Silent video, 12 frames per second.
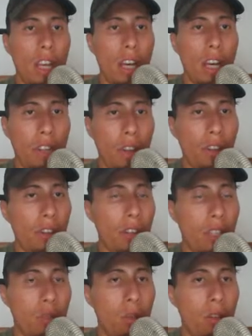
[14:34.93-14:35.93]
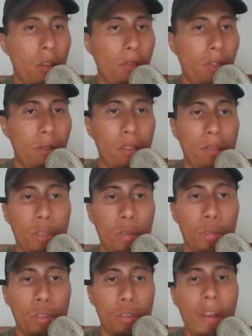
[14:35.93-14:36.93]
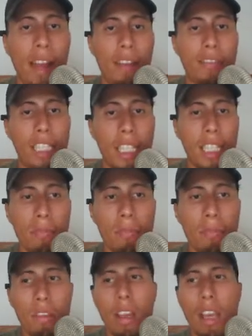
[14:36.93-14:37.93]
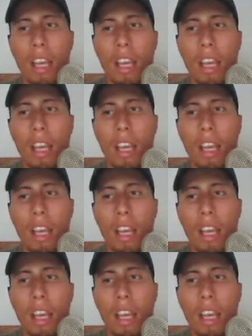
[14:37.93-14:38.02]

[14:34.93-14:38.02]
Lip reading: another thing as well, for those of you who do have teams,